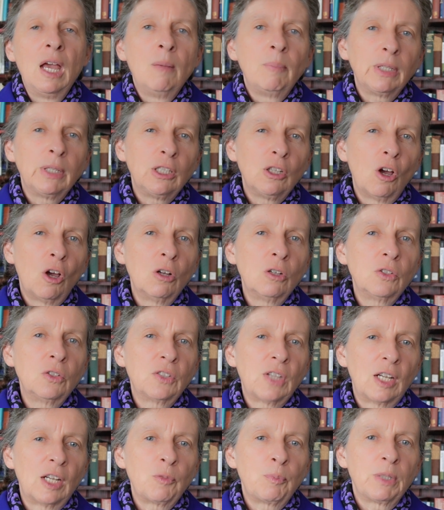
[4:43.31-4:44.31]
But no
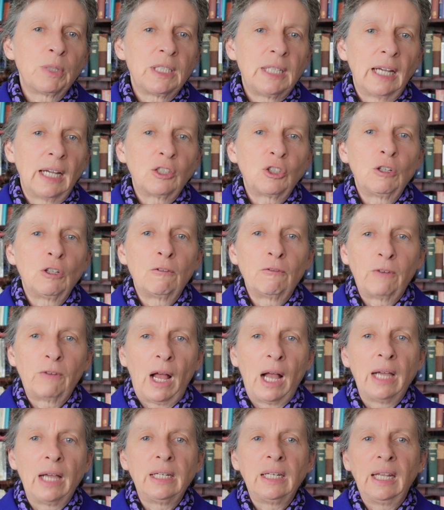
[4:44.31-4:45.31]
such protection
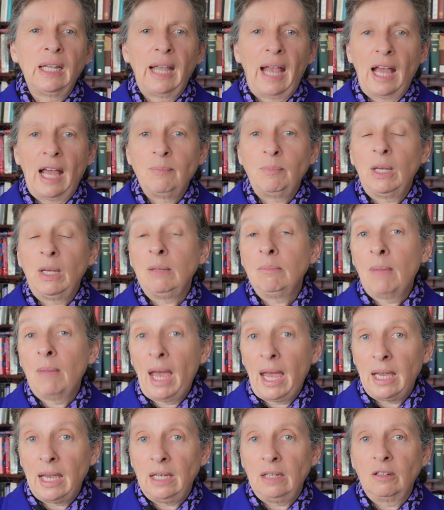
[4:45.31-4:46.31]
finding had been
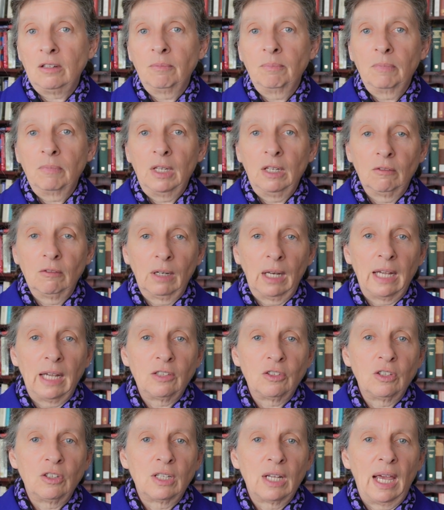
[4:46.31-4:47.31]
made in
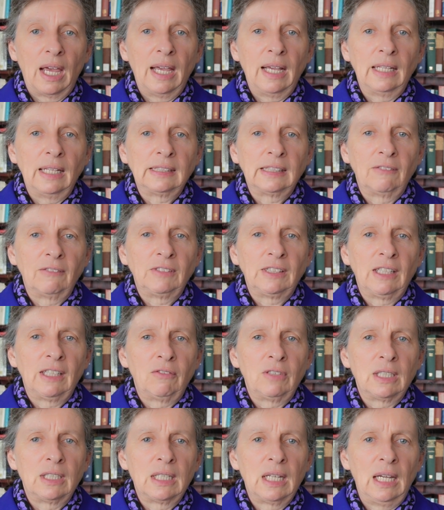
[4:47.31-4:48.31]
relation to
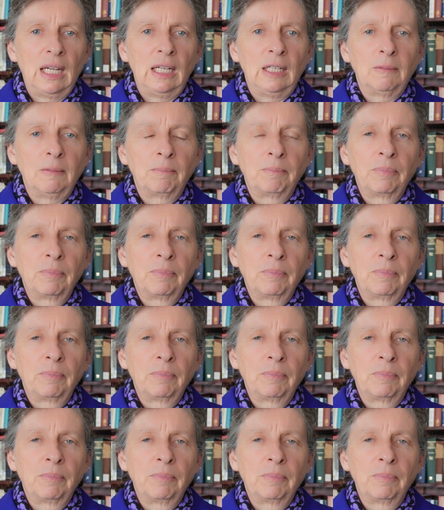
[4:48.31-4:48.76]
ASF17.